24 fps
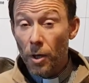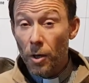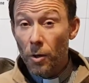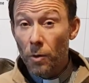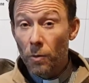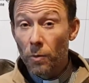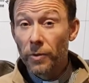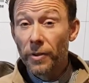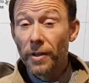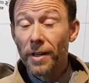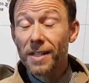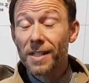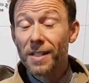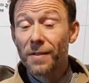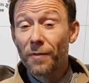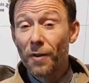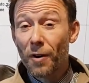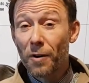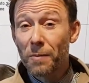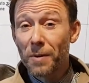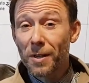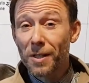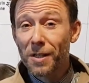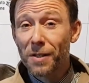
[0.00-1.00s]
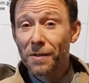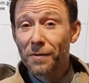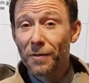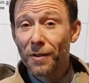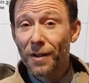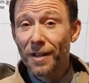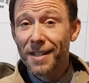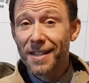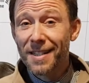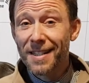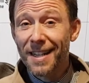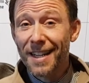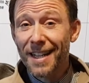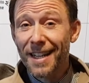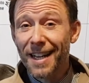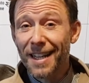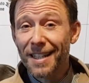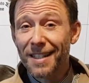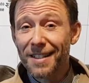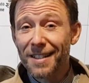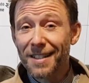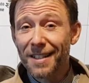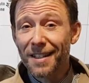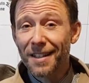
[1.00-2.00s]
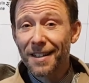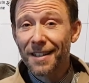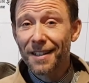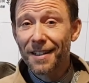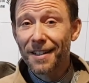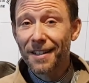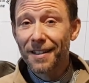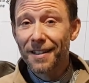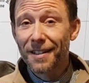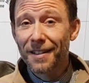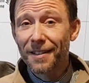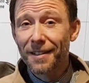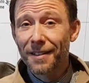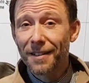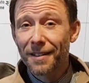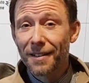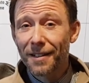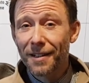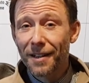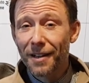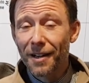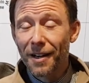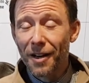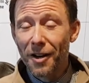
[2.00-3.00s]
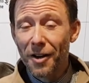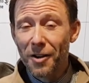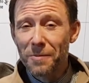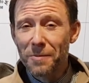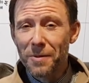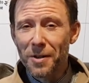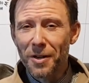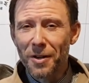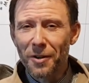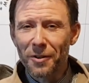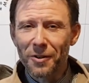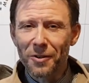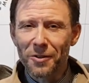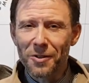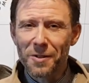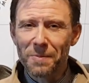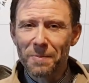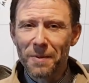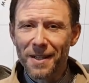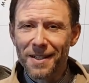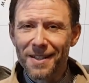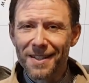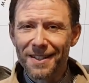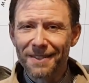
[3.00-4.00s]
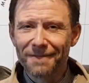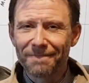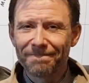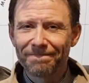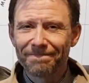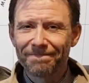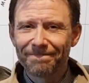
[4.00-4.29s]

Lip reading: Well, thanks very much for listening, and I hope you know God's blessing.